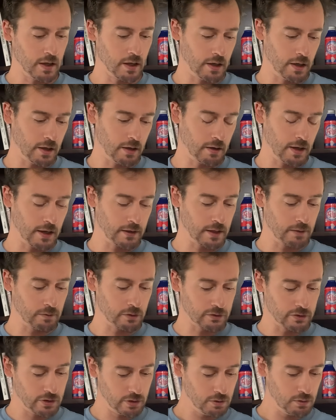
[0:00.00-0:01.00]
At
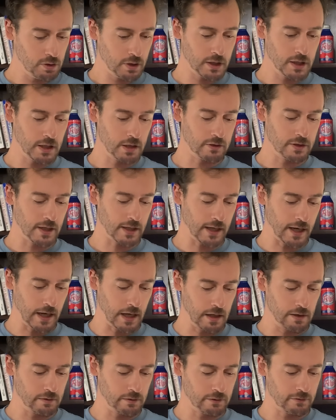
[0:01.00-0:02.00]
level 2, you can either take
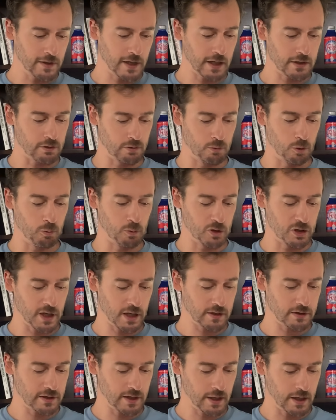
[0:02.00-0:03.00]
Area of Effect or more
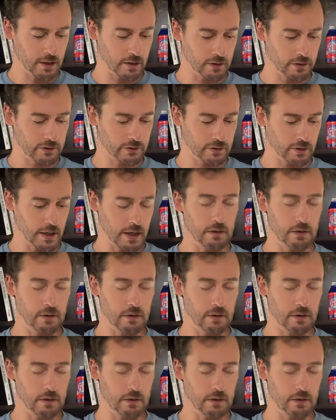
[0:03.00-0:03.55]
projectiles.